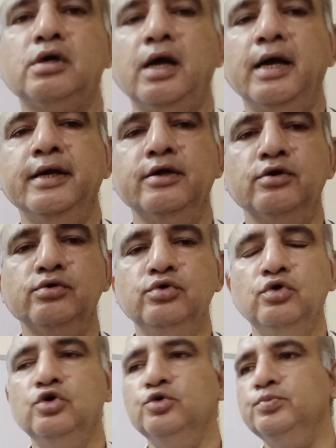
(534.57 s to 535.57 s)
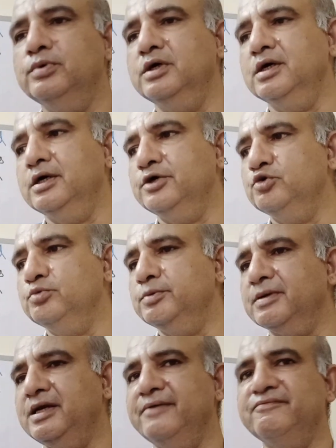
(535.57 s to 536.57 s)
I hope you
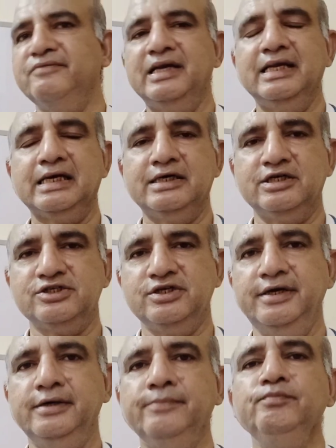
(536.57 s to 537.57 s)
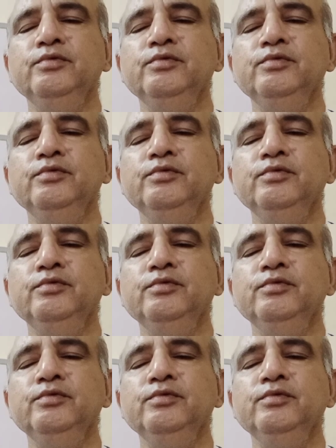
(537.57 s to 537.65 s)
people have well understand,